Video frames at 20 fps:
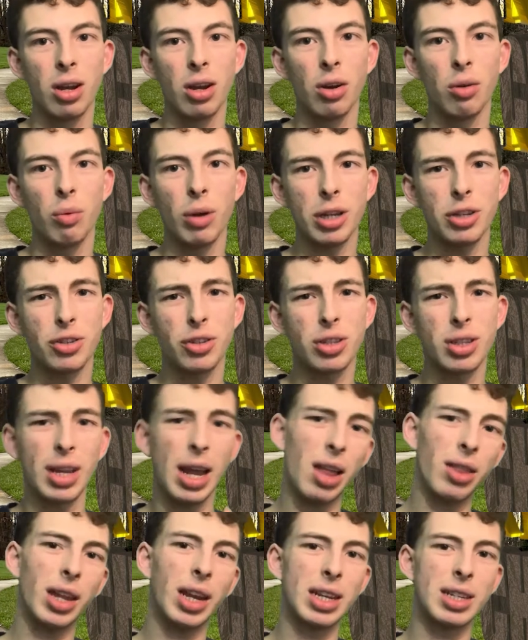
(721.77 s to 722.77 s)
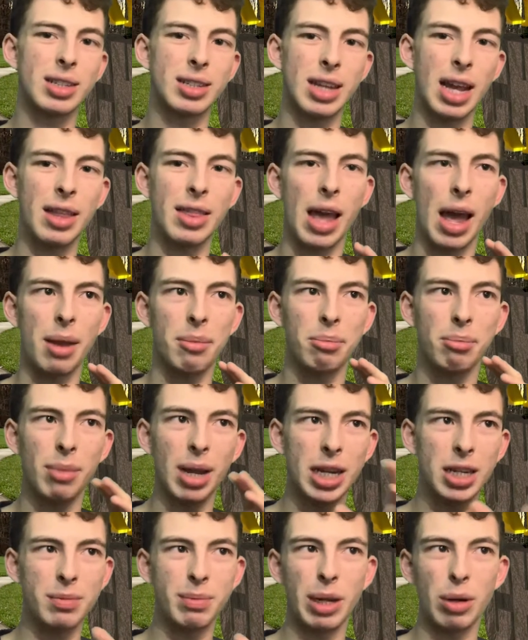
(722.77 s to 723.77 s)
Which, now that I say that,
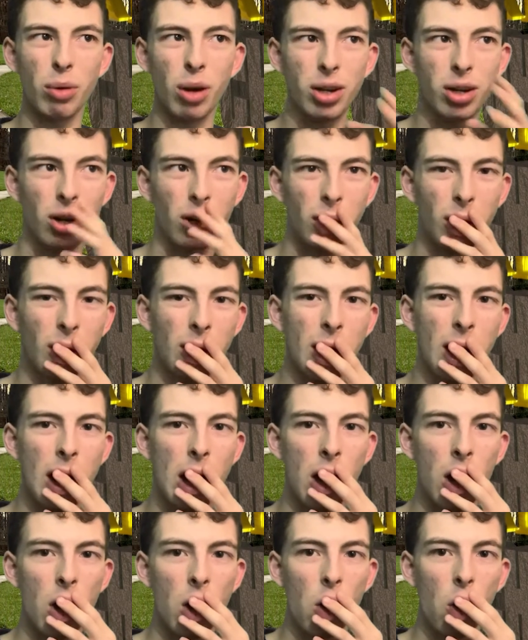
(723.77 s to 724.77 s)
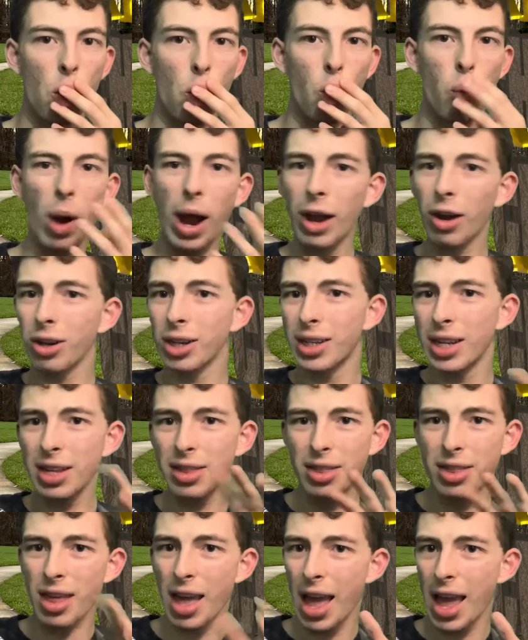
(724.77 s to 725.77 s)
makes me wonder, where
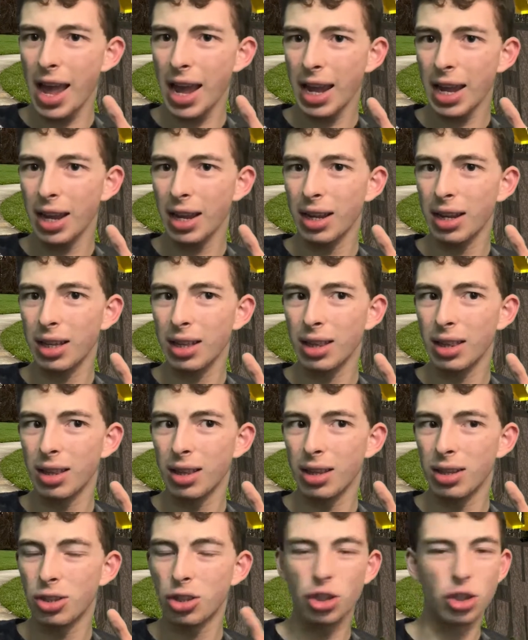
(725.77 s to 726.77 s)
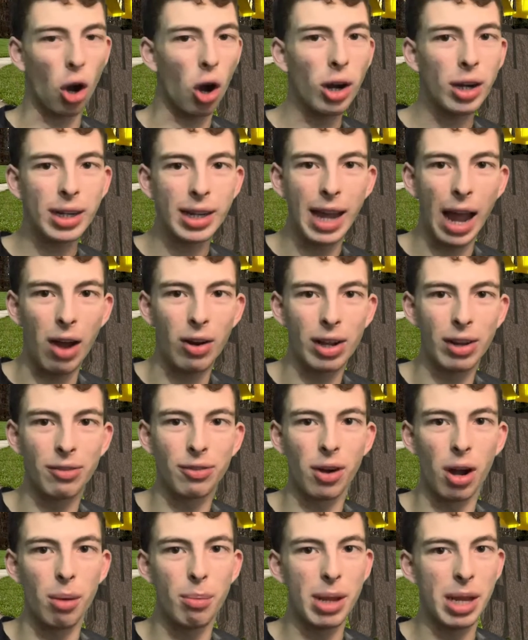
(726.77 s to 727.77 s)
did they start counting
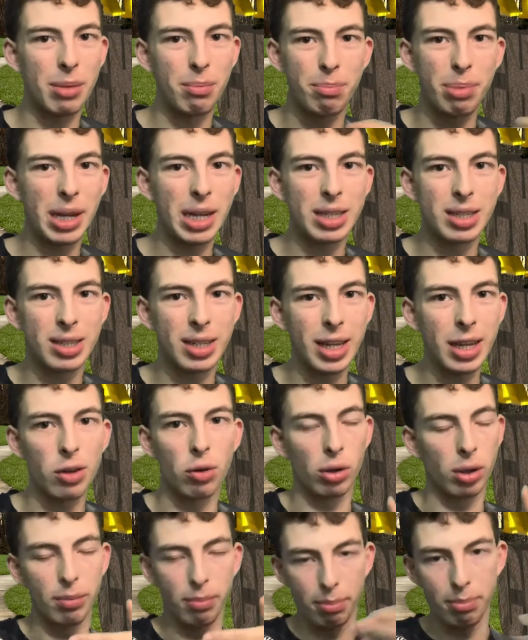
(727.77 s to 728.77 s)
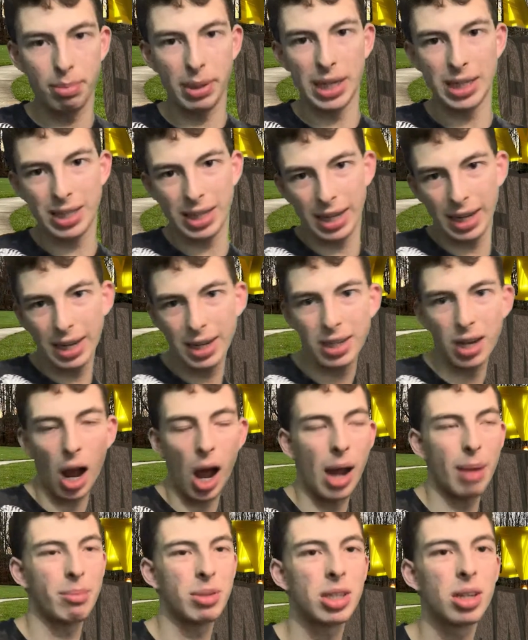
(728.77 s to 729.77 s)
from in BC or BCE
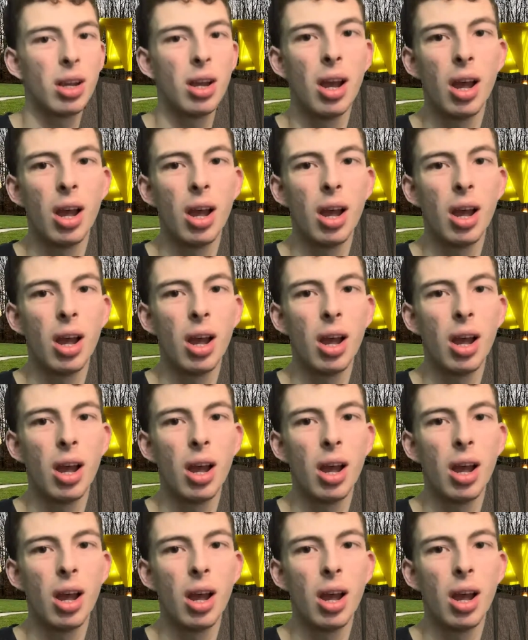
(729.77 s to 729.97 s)
times?